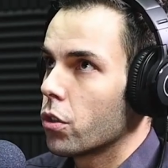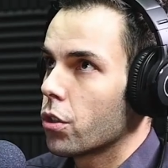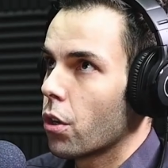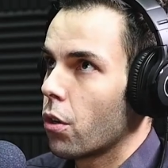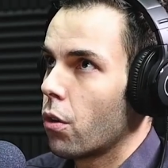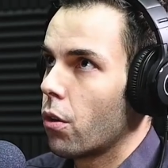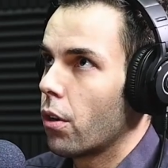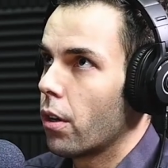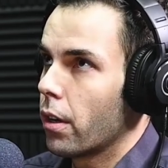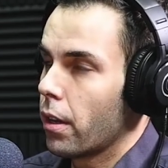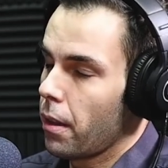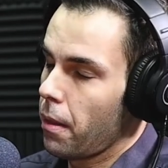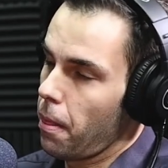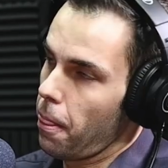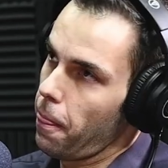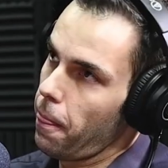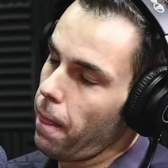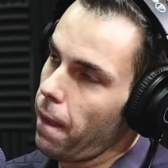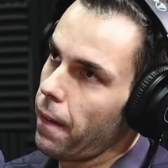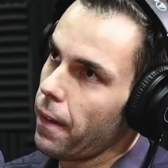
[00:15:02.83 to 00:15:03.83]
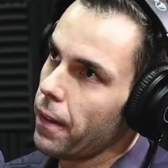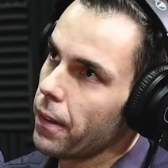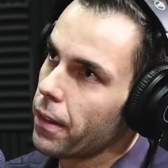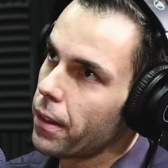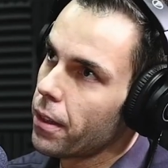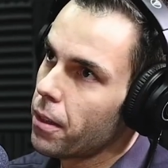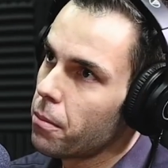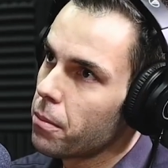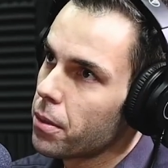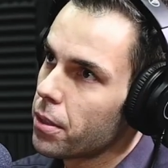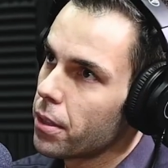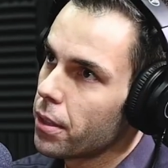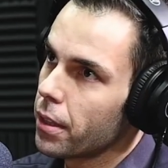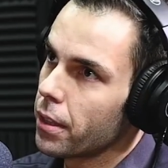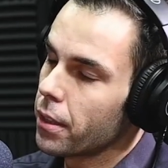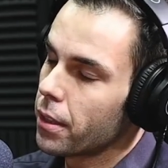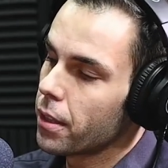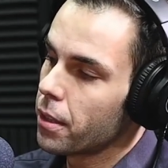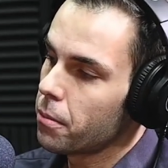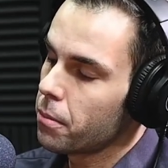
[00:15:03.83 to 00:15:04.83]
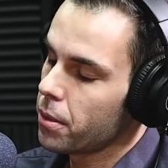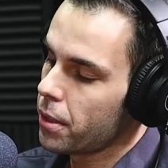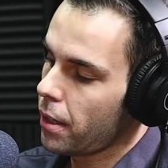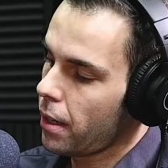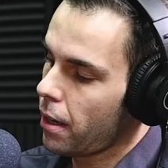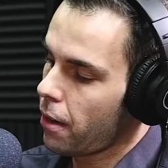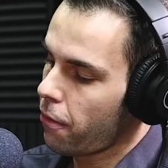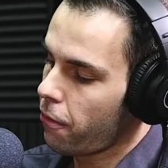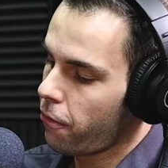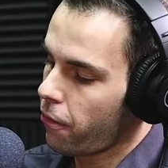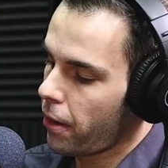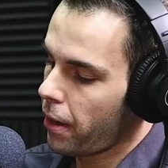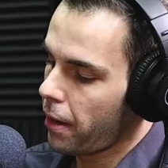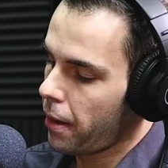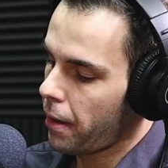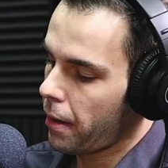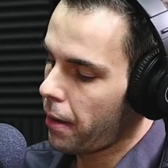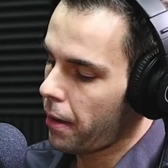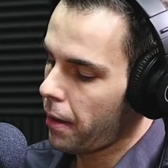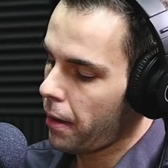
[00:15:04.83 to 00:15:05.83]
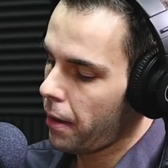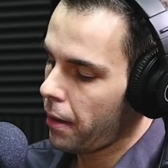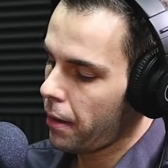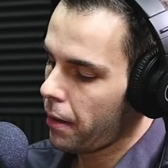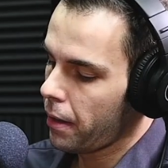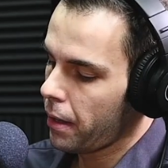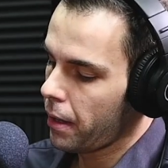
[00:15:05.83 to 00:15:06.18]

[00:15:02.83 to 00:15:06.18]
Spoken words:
so in terms of how